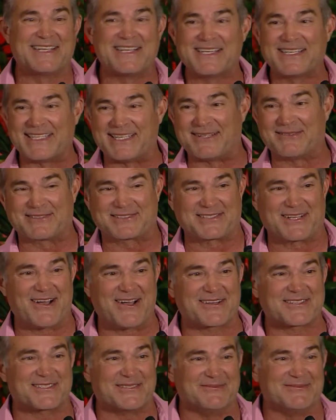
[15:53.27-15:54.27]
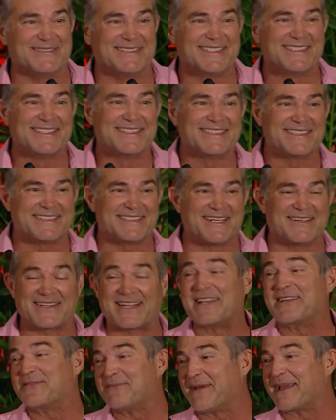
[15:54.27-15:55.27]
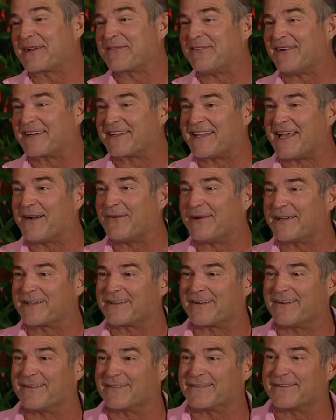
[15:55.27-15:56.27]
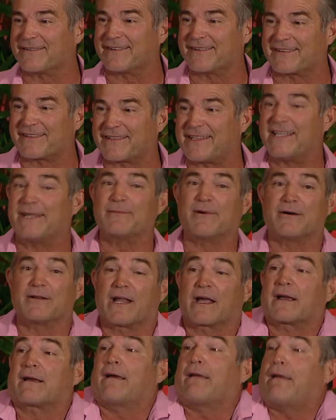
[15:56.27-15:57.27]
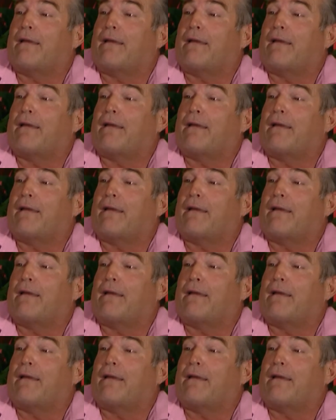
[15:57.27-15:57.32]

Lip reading: It was awesome. You know, then you make fun of that while you're going through your chemo, like,